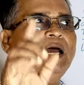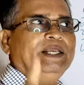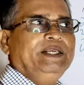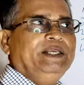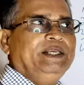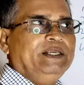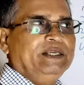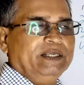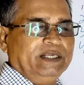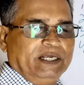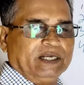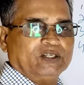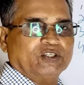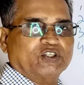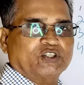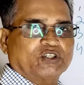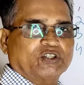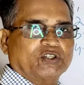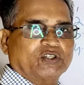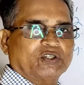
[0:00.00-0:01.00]

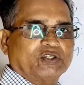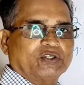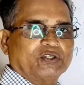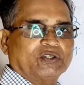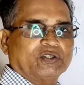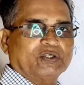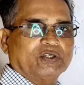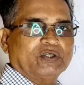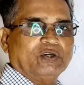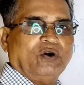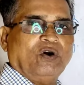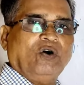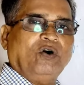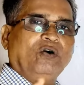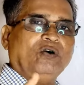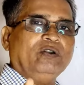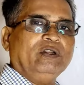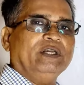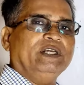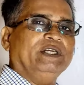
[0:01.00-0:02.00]
IX
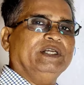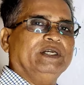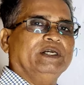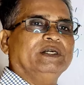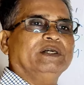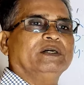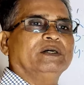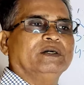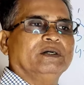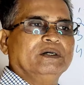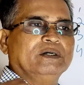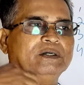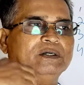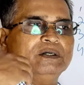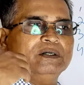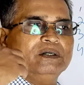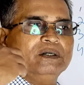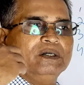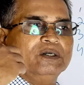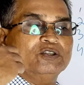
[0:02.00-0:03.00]
or
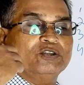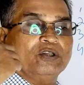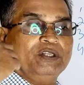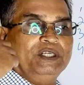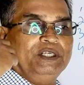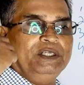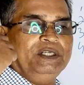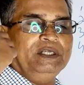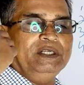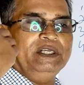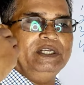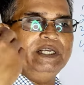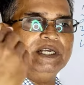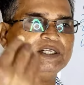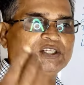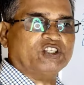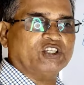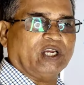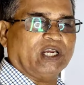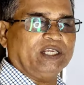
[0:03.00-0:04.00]
sorry
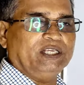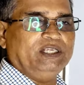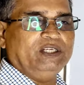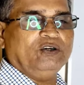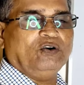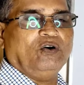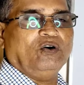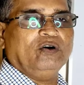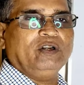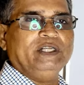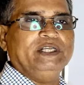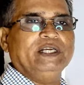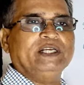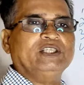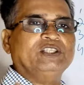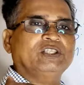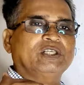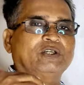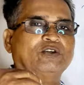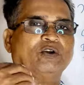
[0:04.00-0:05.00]
XI or
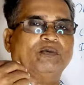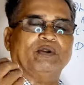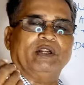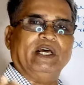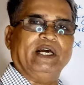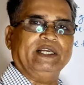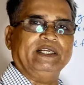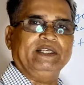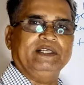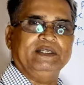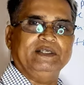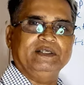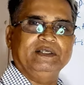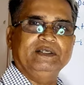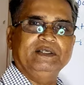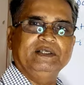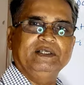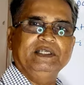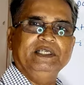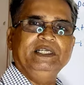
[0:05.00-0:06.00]
XII.
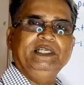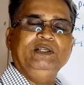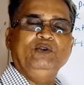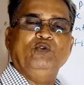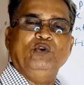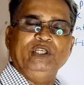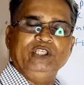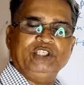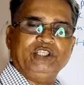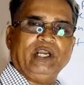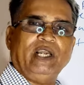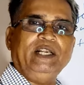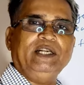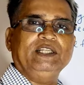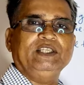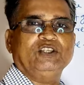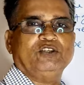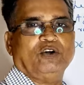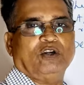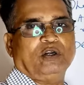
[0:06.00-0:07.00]
In Odisha
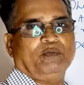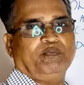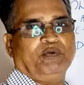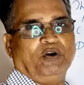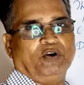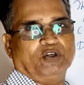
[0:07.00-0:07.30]
it is called